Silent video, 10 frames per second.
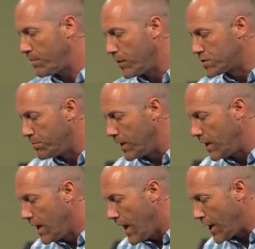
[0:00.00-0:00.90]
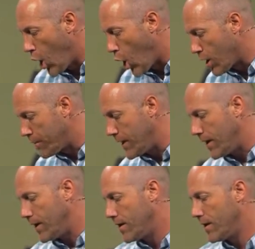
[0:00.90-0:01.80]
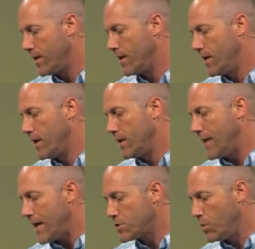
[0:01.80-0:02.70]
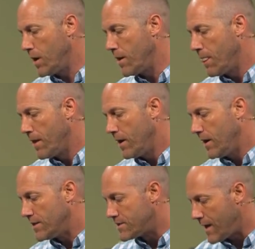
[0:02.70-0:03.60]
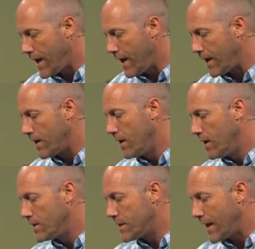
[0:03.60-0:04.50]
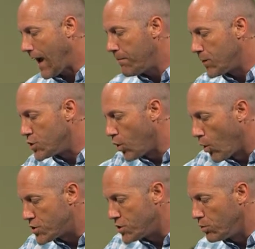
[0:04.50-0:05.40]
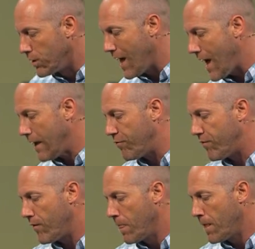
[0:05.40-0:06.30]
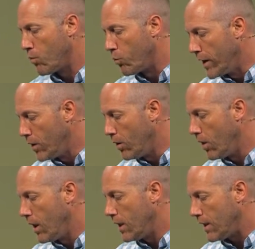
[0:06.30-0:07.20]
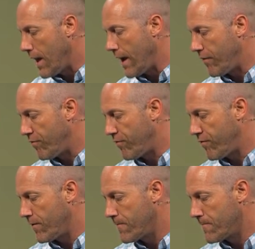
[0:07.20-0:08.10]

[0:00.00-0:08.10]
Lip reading: supposed to be an army. That's what he's saying. He's saying, I'm the door to life, real life.